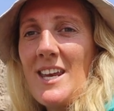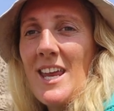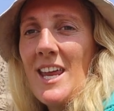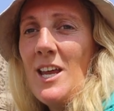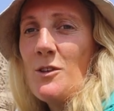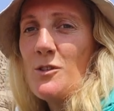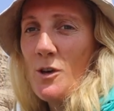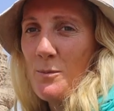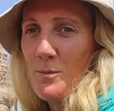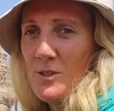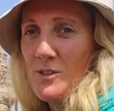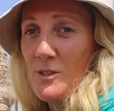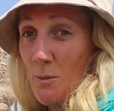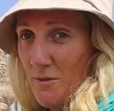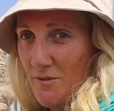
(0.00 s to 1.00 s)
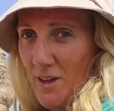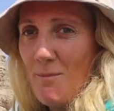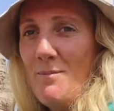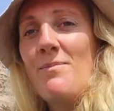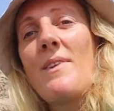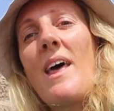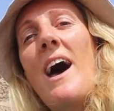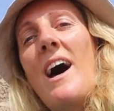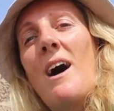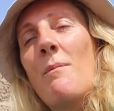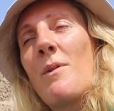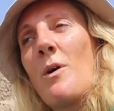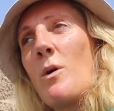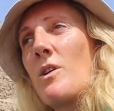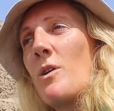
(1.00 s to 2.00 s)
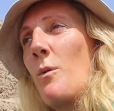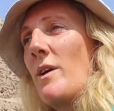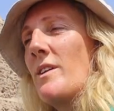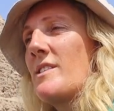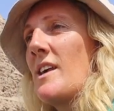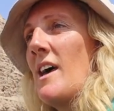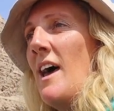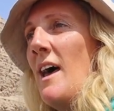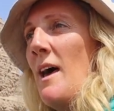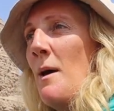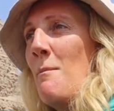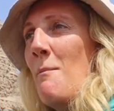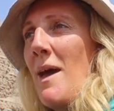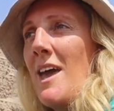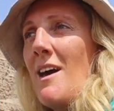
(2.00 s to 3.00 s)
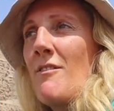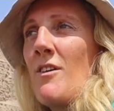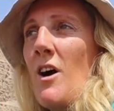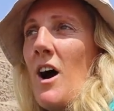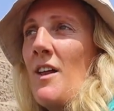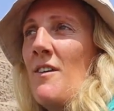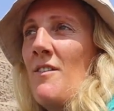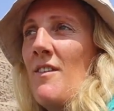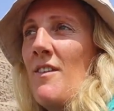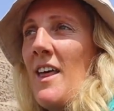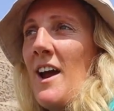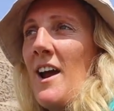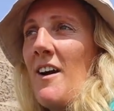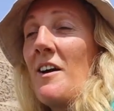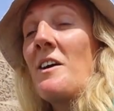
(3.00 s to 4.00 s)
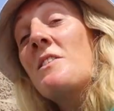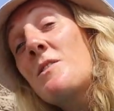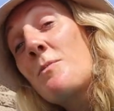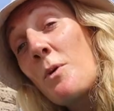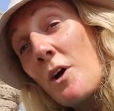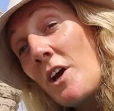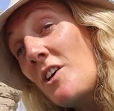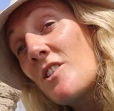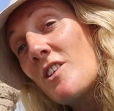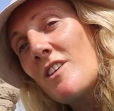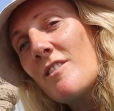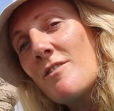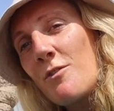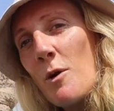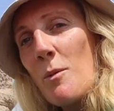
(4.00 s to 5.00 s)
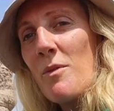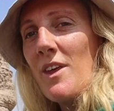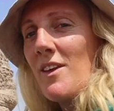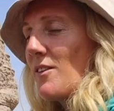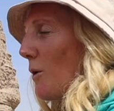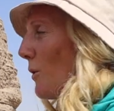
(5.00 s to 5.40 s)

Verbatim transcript: in Egypt, some of them, um, the older ones, may have gotten their inspiration from these